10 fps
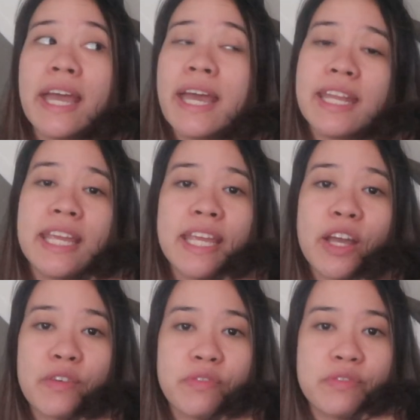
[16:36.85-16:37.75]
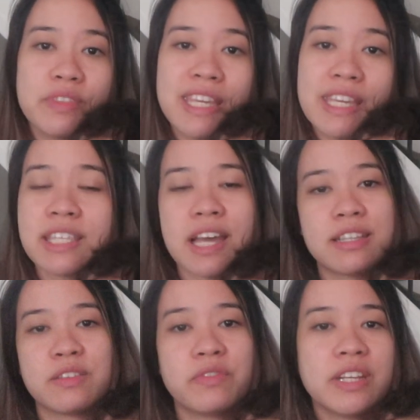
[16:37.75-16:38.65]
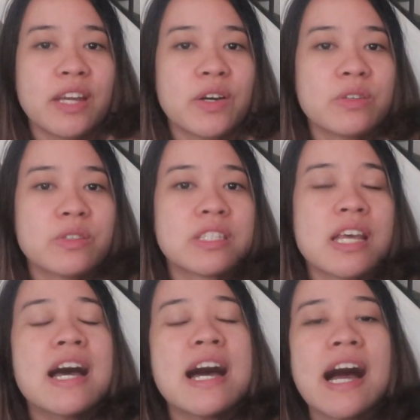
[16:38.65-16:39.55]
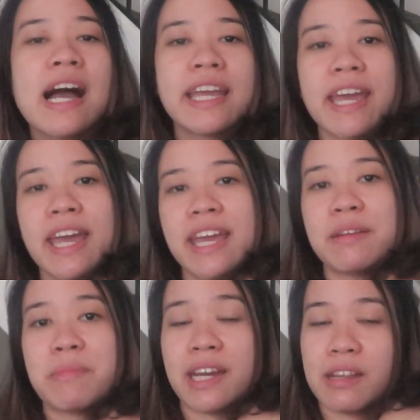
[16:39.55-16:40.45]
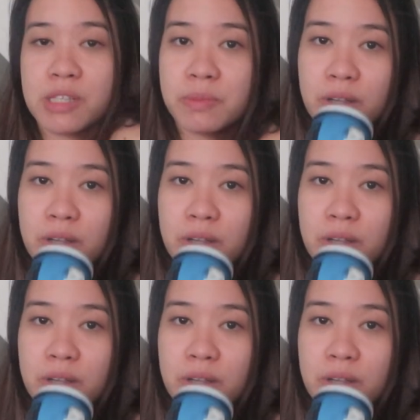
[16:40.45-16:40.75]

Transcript: any of these kinds of videos. Again, my name is